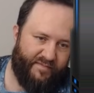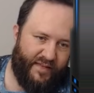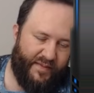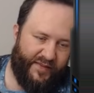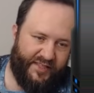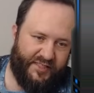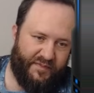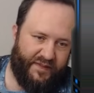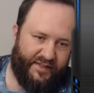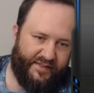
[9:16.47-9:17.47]
Maybe they
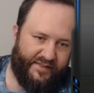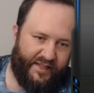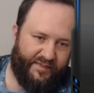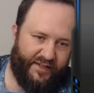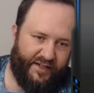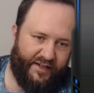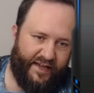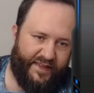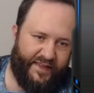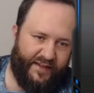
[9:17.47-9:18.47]
should be in the same tier.
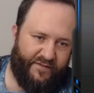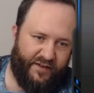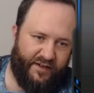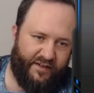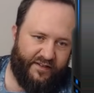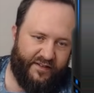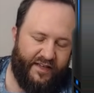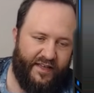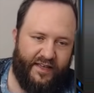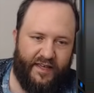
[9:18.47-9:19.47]
I think for
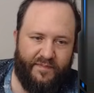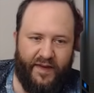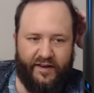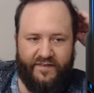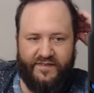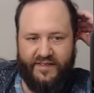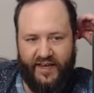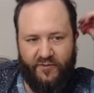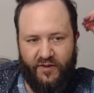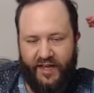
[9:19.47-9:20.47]
competitive
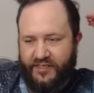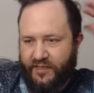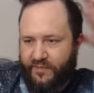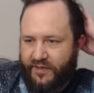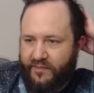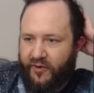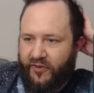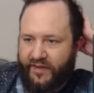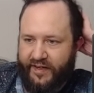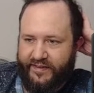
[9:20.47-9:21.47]
sake, we'll actually put them
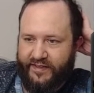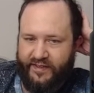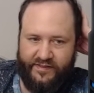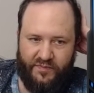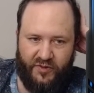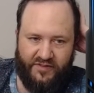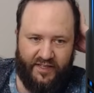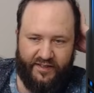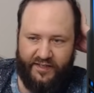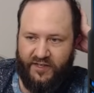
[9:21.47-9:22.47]
both in A tier because they're both
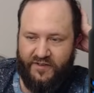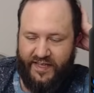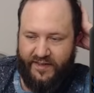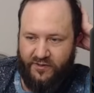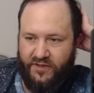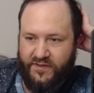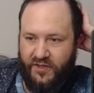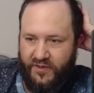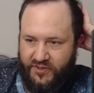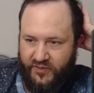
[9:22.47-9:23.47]
solid heroes. And they're
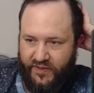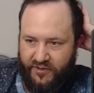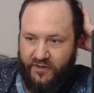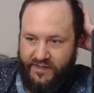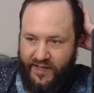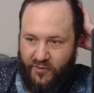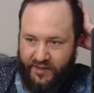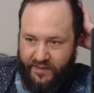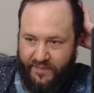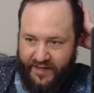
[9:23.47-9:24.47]
also the two heroes that
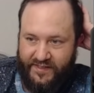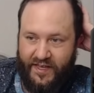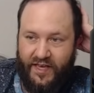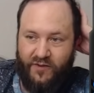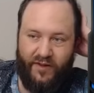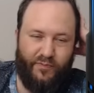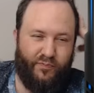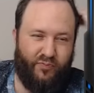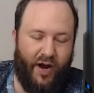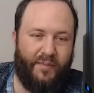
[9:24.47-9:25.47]
work the best with
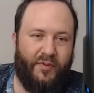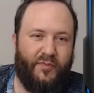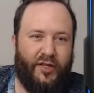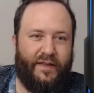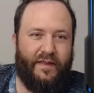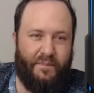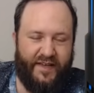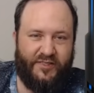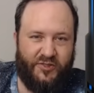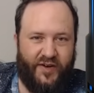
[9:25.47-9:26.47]
probably the
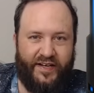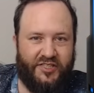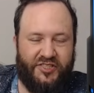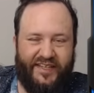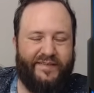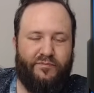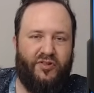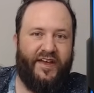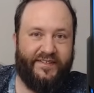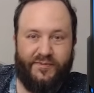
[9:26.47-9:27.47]
best strategy in
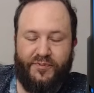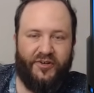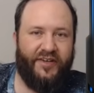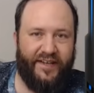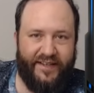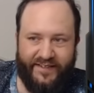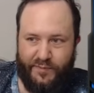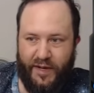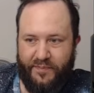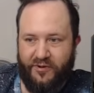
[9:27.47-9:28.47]
plants, period, is
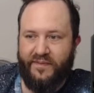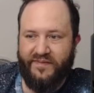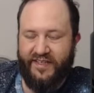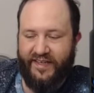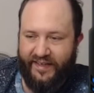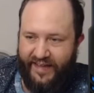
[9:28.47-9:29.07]
Pepper M D.